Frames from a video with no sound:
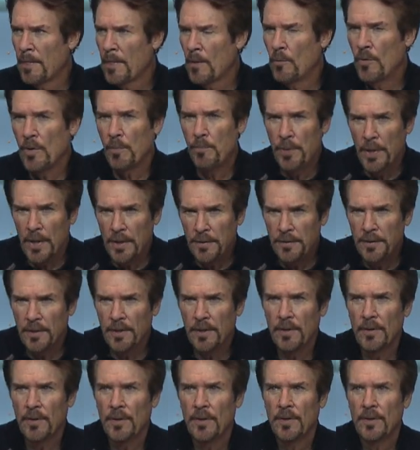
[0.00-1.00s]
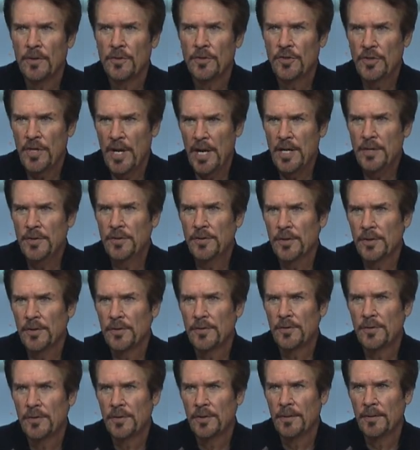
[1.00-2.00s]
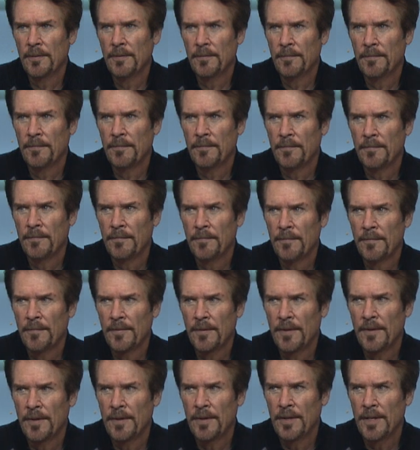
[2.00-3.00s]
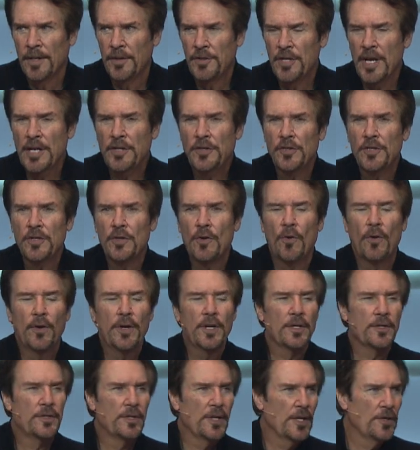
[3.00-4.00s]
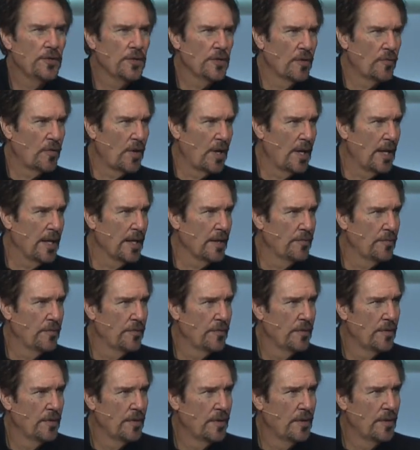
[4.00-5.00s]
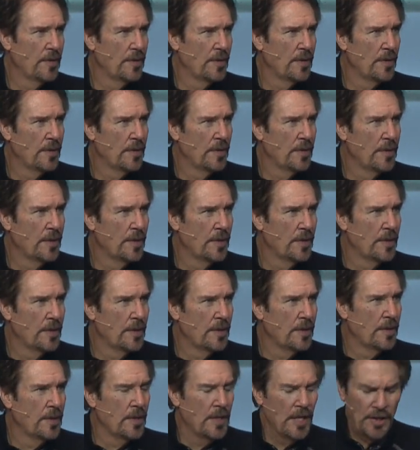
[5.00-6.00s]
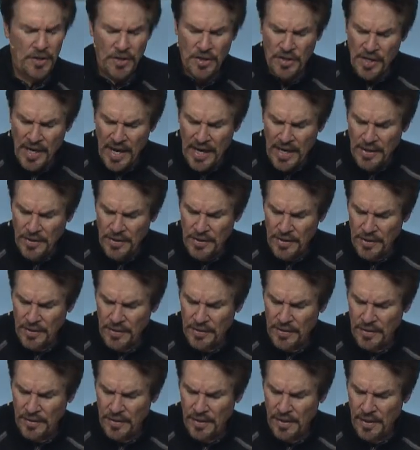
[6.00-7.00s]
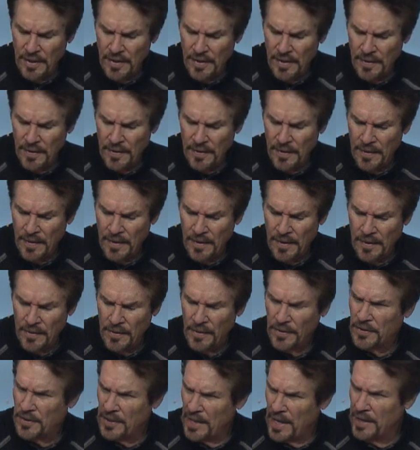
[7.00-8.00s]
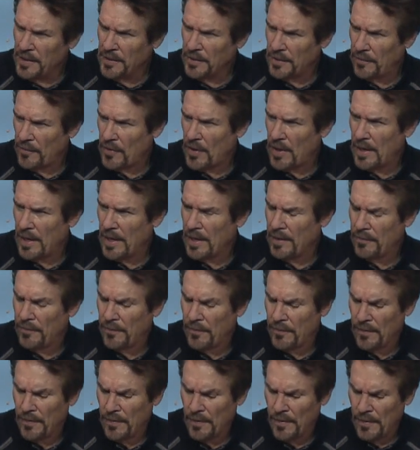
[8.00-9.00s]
Repenting changes, it changes the orientation of our life, it changes the settings of our life.